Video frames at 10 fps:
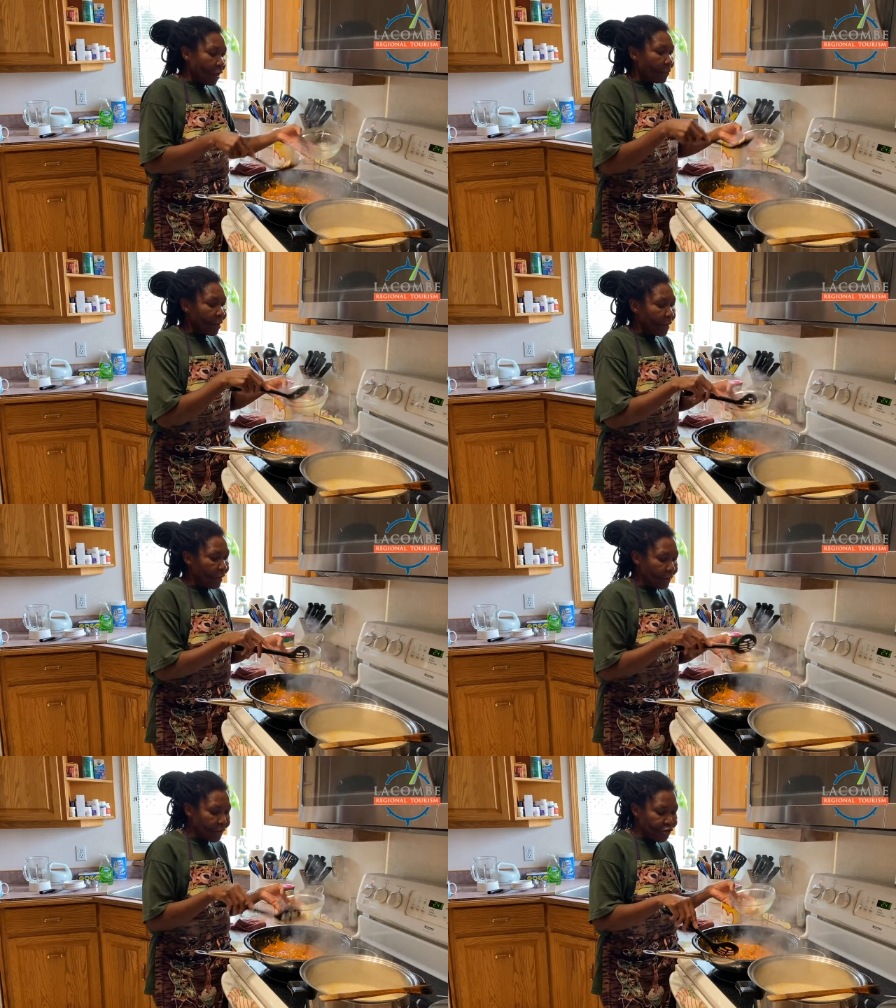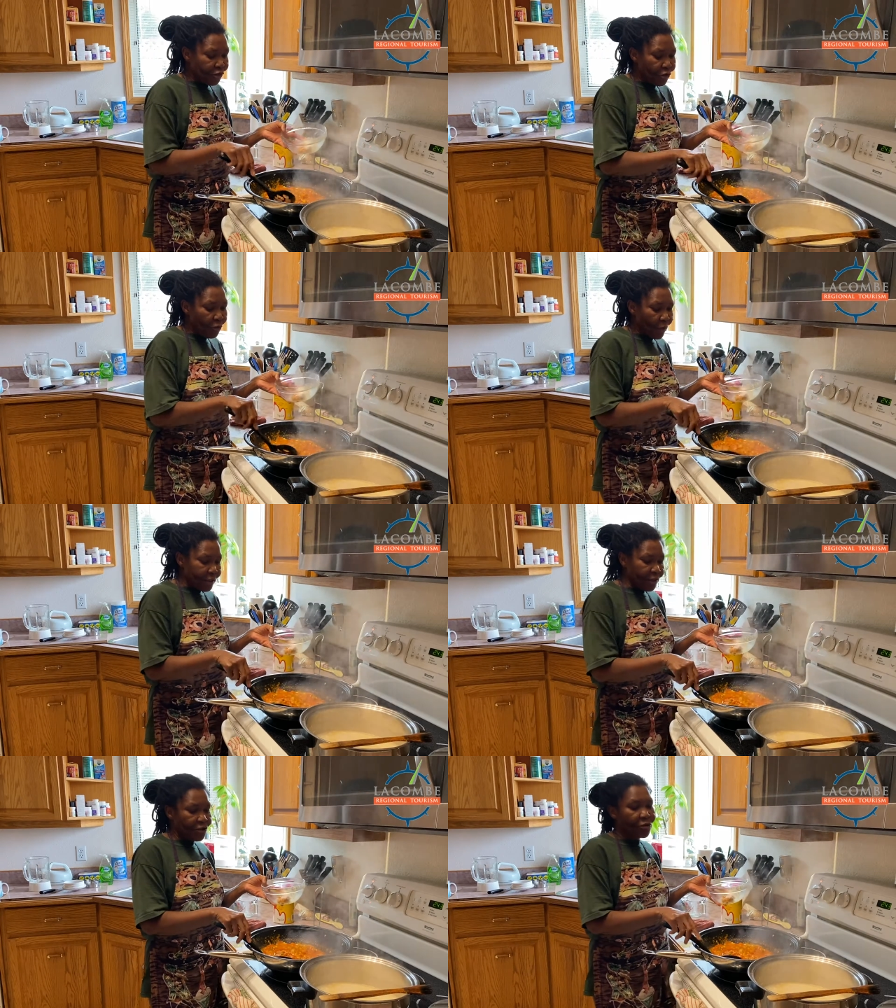because you don't want
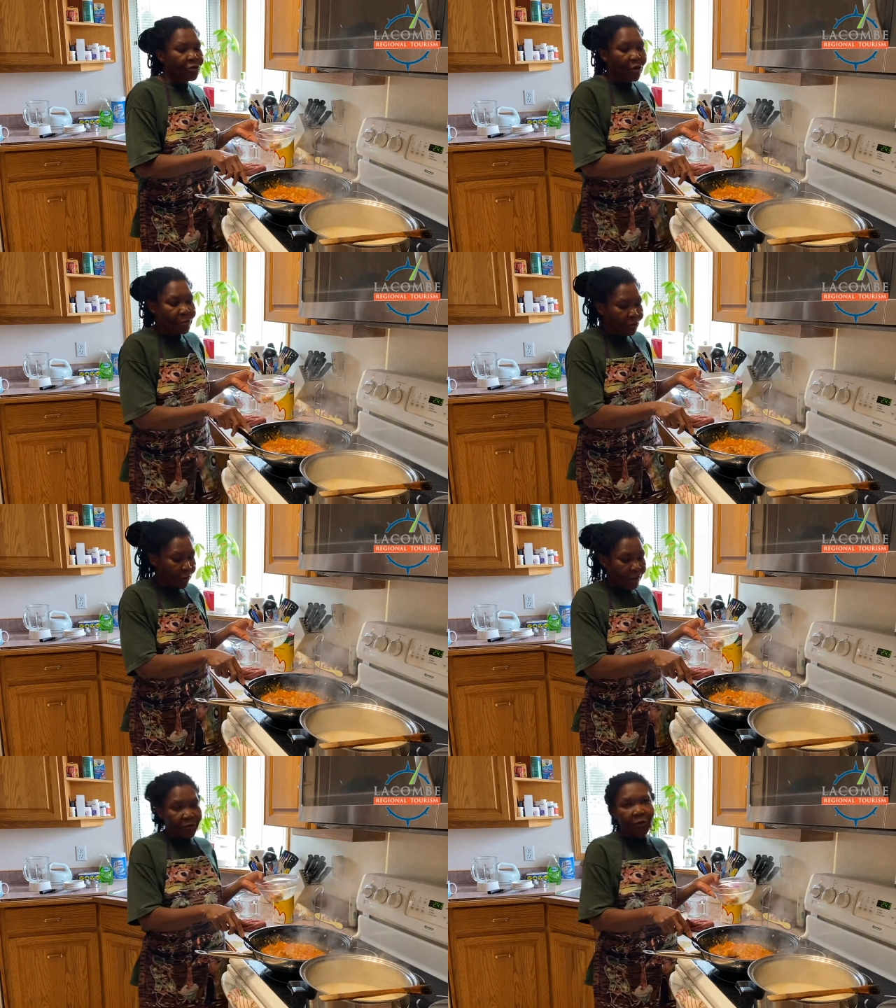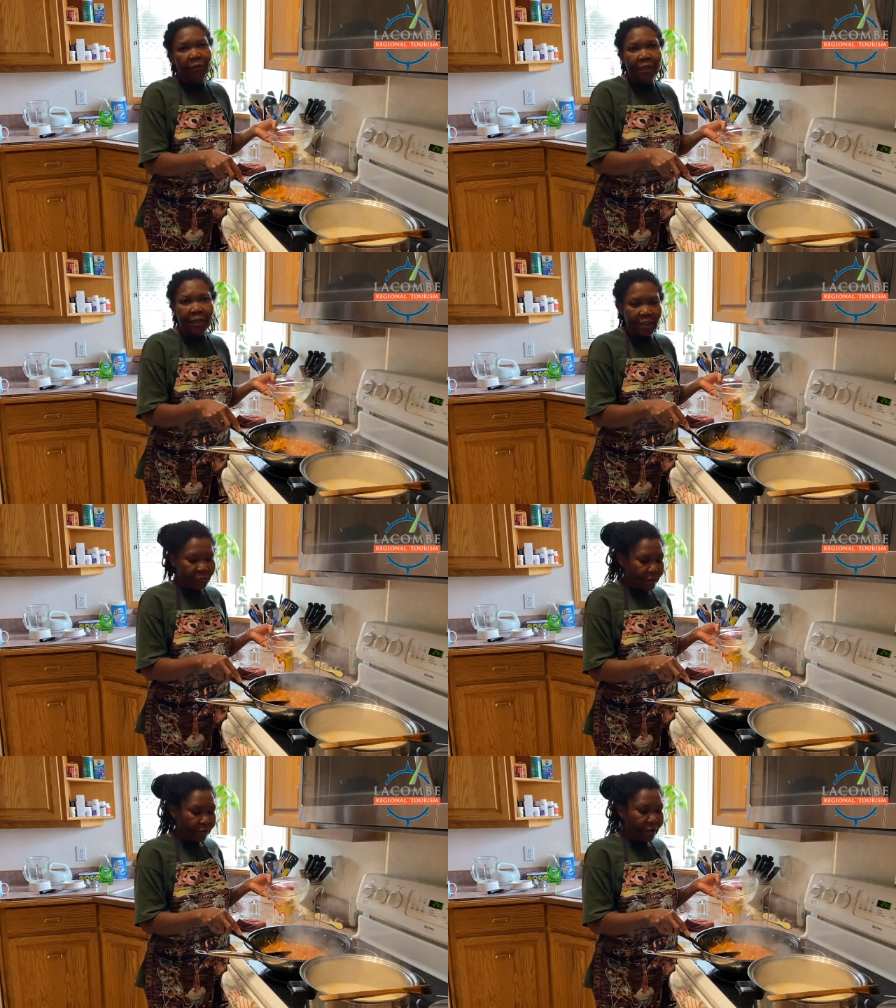it to crumble while you're cooking it
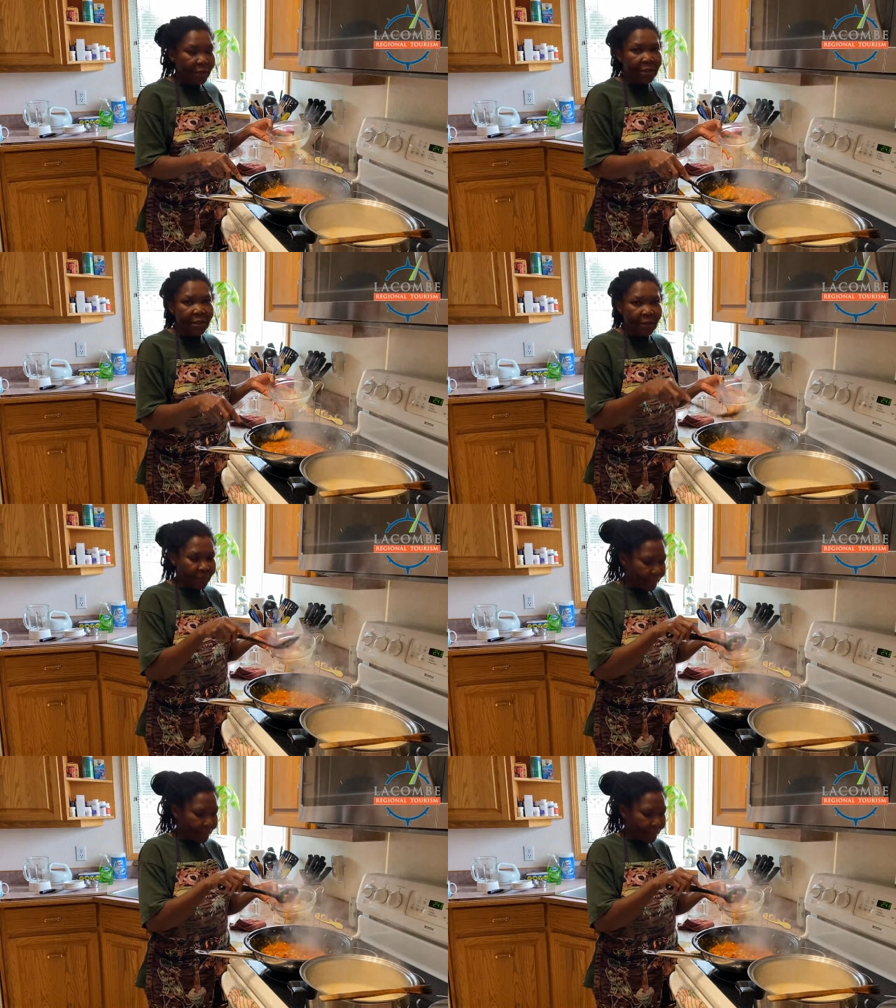with the rice.